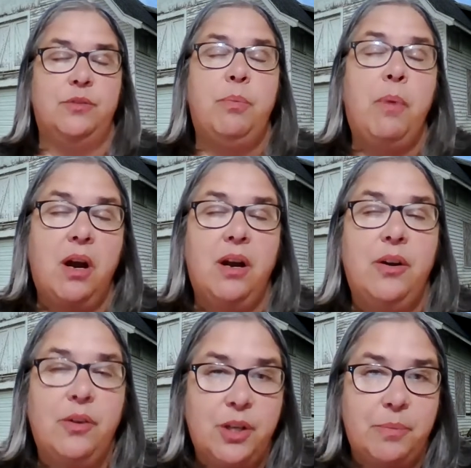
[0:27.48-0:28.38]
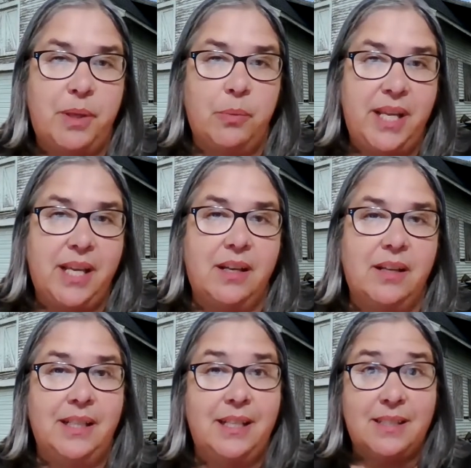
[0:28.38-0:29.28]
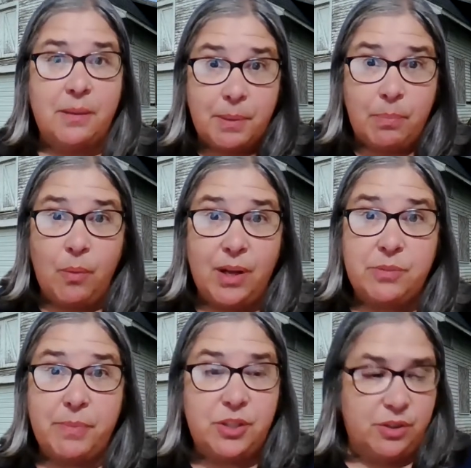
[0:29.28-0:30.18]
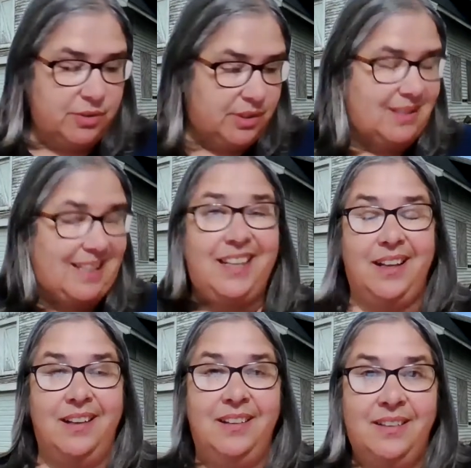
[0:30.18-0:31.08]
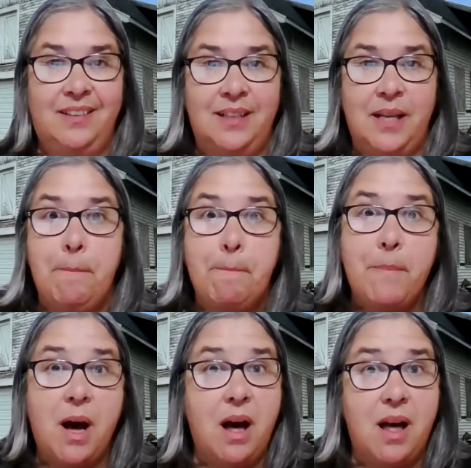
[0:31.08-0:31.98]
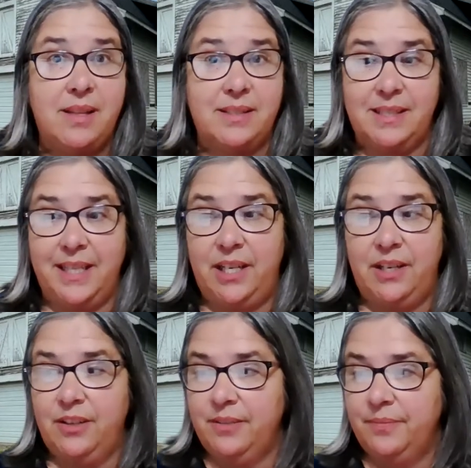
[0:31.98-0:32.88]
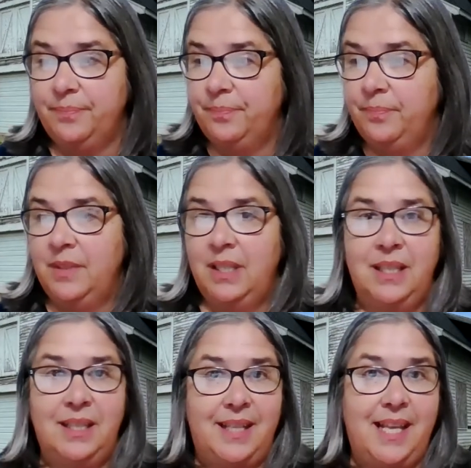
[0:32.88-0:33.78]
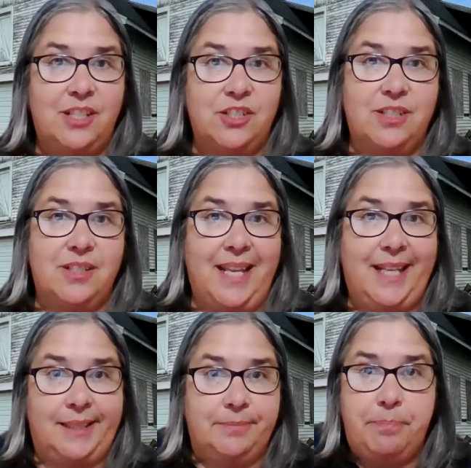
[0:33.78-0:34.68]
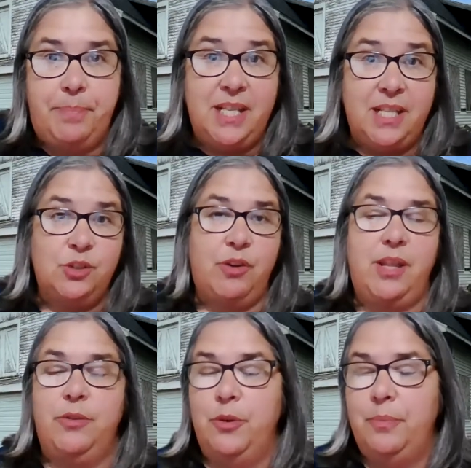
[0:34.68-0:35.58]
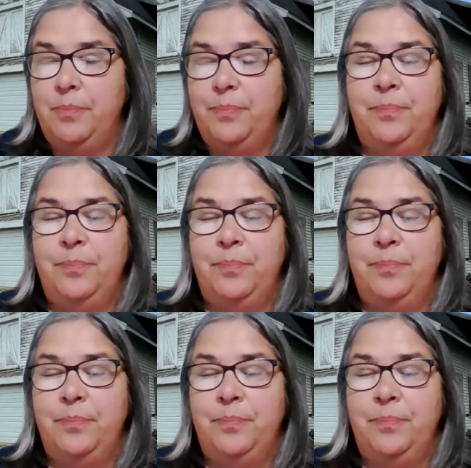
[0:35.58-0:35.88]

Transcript: tomorrow, could be a week. Some people watch my shows like months later. They just like binge right through them.